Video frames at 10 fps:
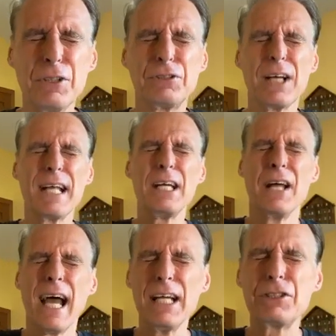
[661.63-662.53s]
You said,
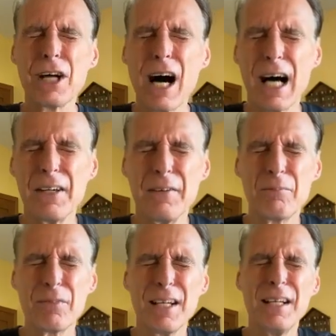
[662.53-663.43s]
hey, hey, John,
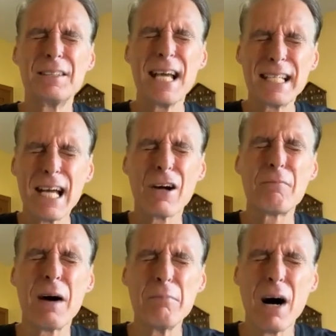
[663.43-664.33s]
take
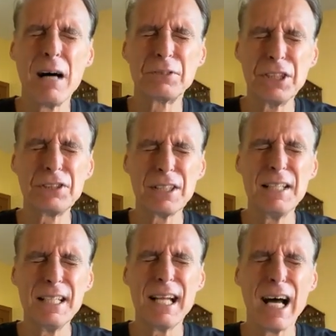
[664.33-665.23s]
care of my mom. She's
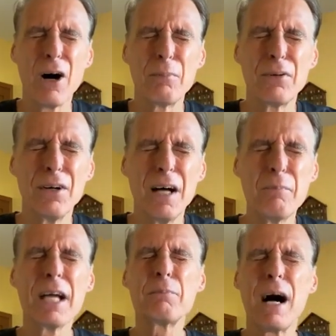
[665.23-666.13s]
going to need help.
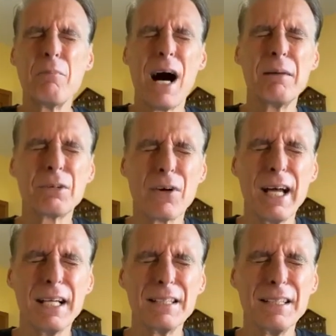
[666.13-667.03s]
Make my mom
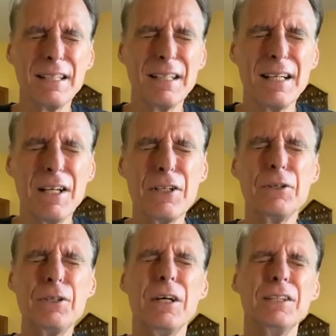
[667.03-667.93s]
great.
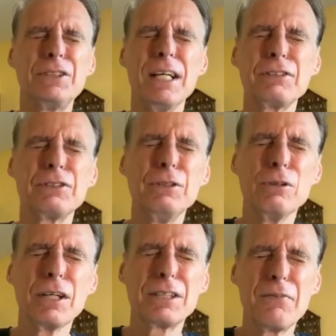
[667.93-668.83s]
You, you,
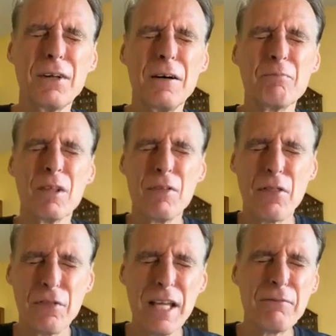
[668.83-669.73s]
Jesus, you looked at the,
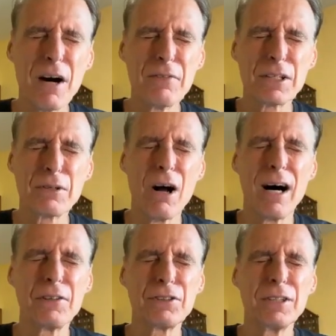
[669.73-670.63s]
the thief on the
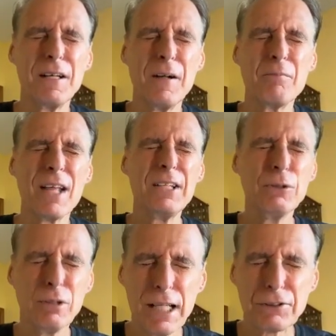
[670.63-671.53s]
cross
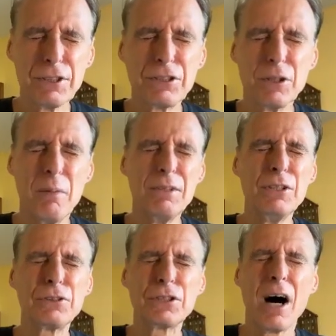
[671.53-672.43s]
and you listened to him
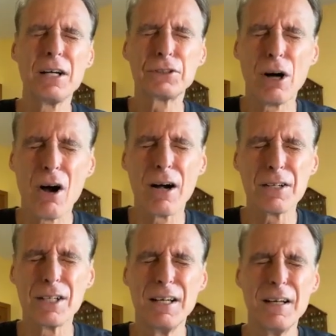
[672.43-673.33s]
and you saw his
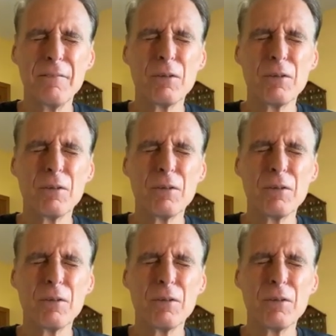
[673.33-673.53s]
heart